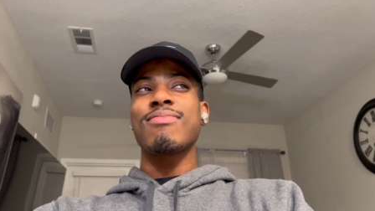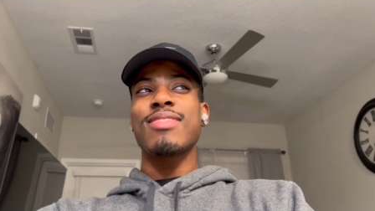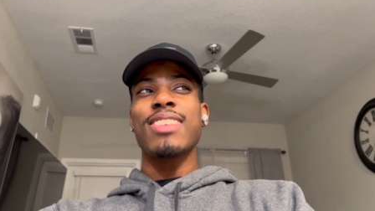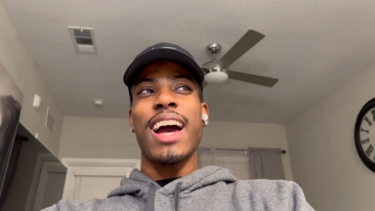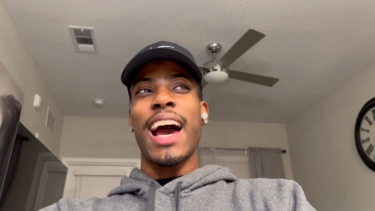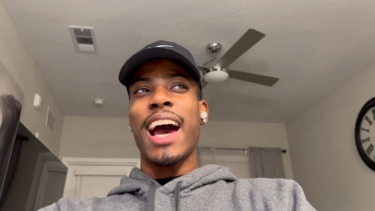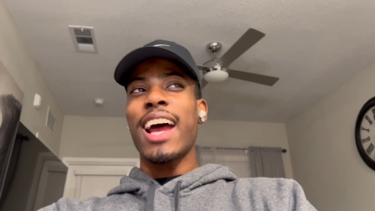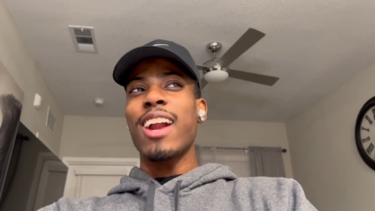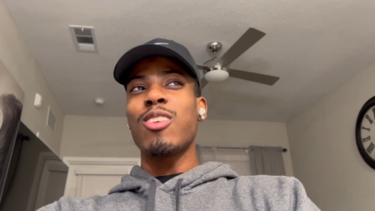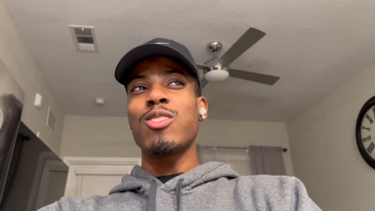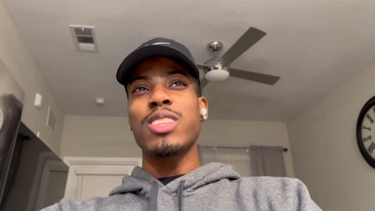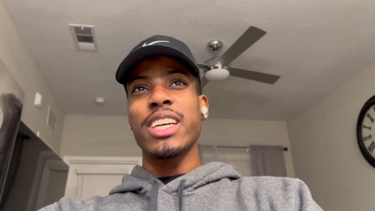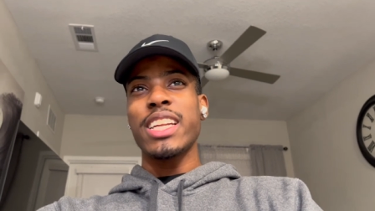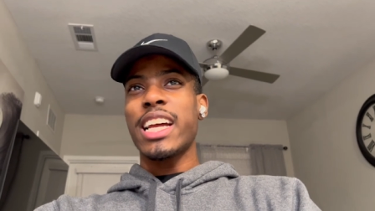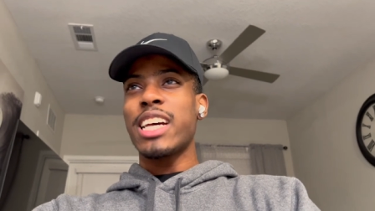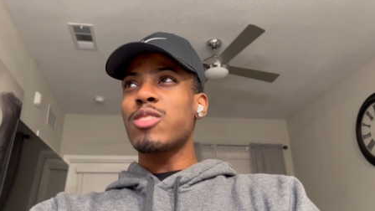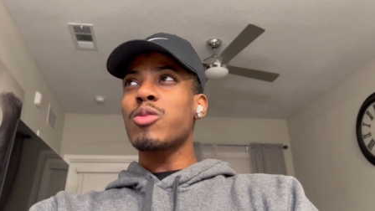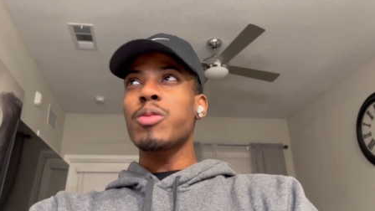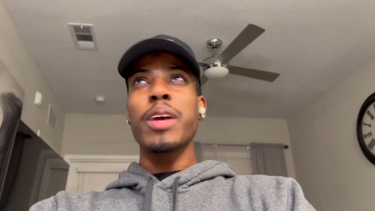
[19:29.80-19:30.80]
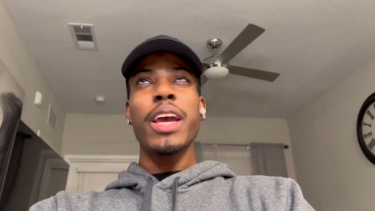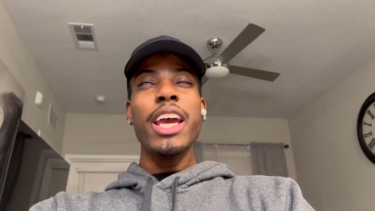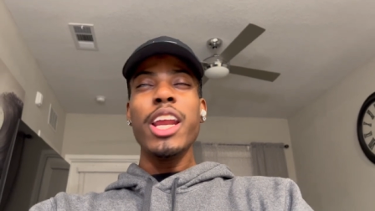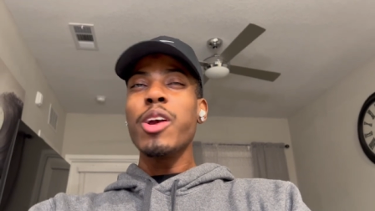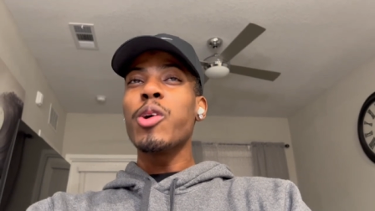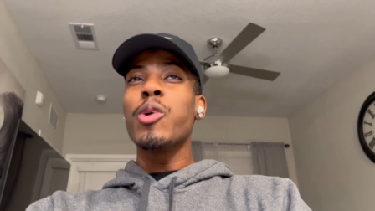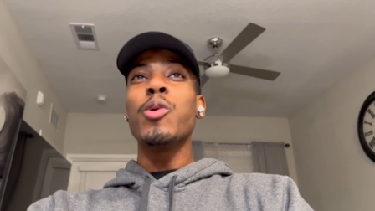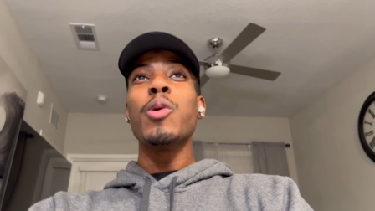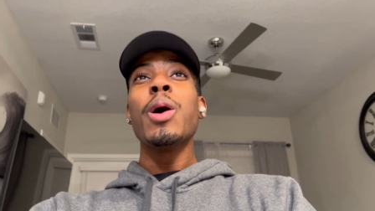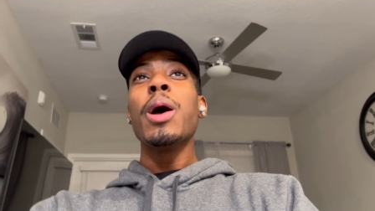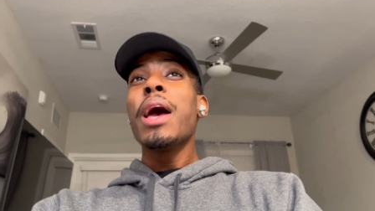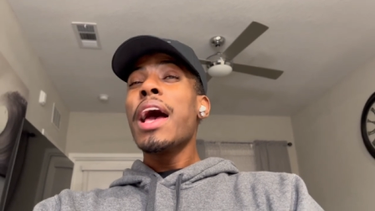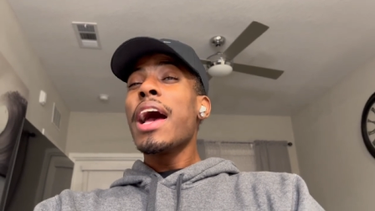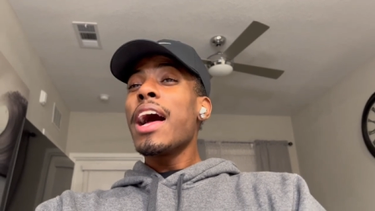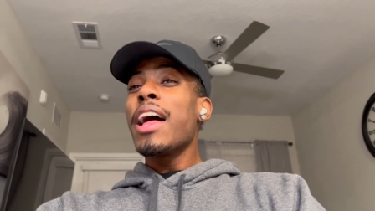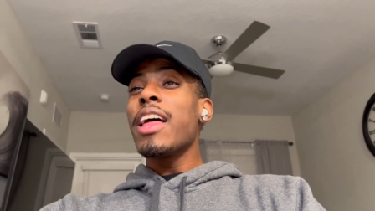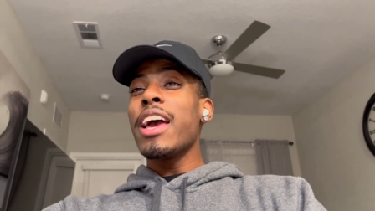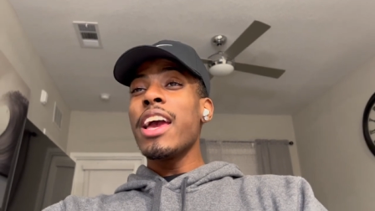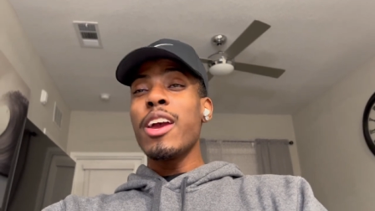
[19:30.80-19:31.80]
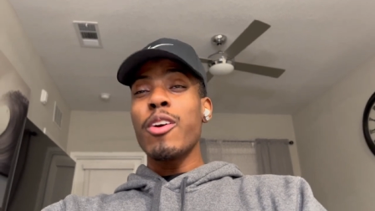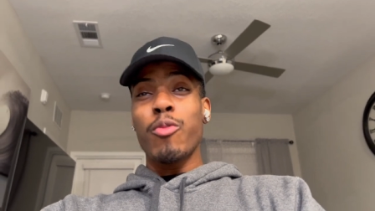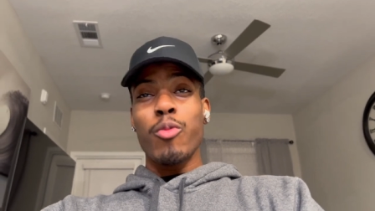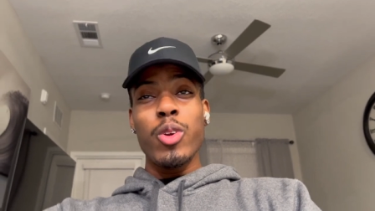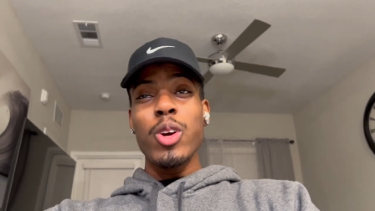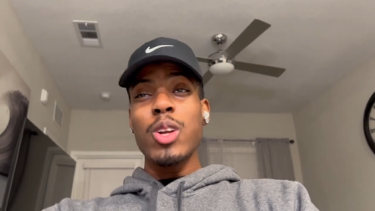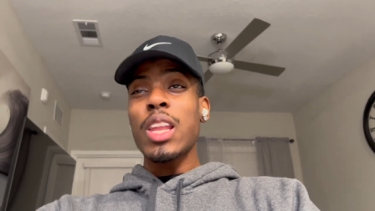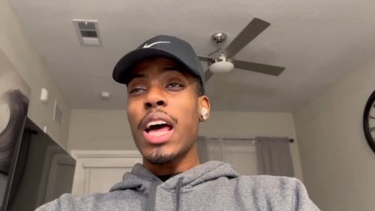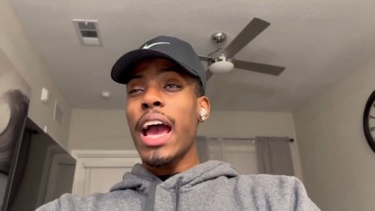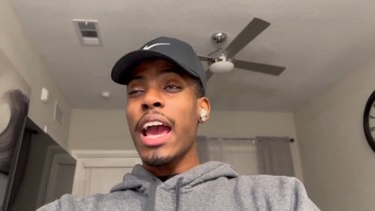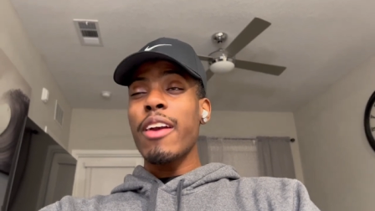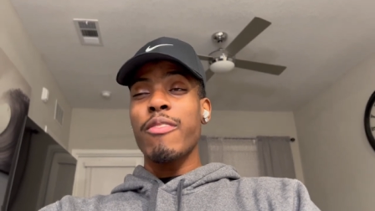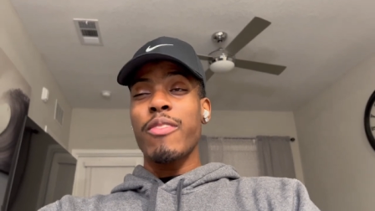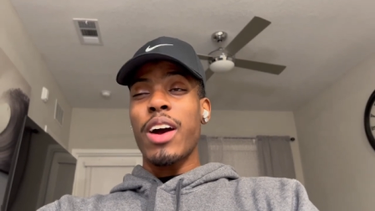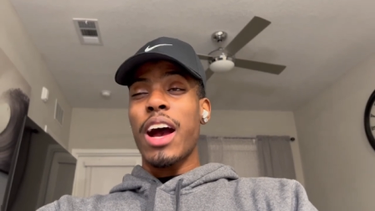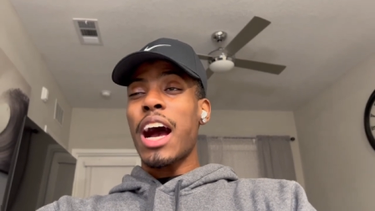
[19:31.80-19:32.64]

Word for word: I don't think that's anywho. In real life,